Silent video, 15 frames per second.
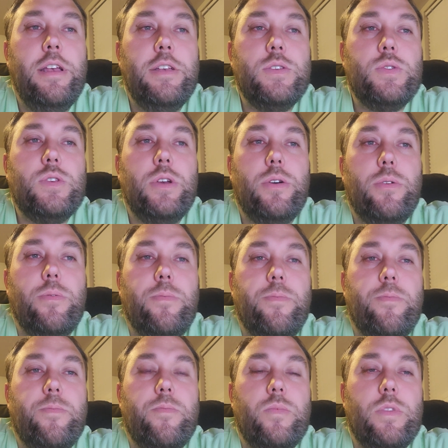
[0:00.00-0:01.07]
so,
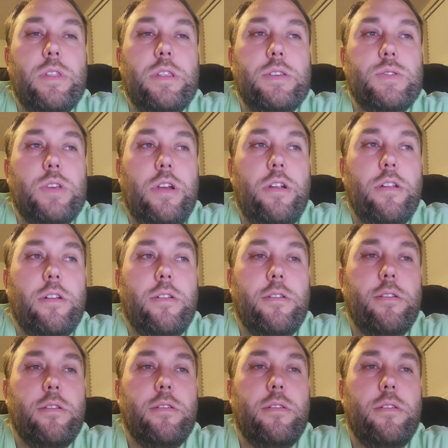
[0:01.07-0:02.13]
this
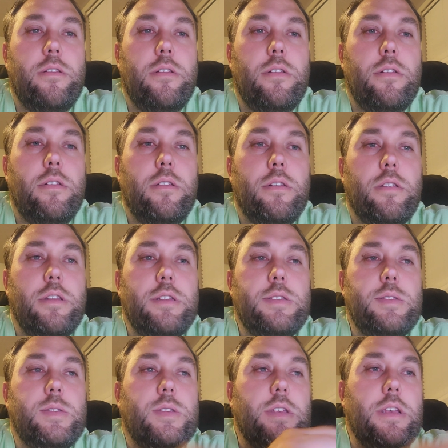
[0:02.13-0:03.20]
article,
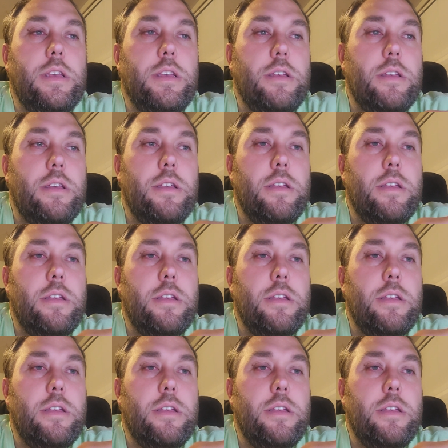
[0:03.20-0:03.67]
let's see.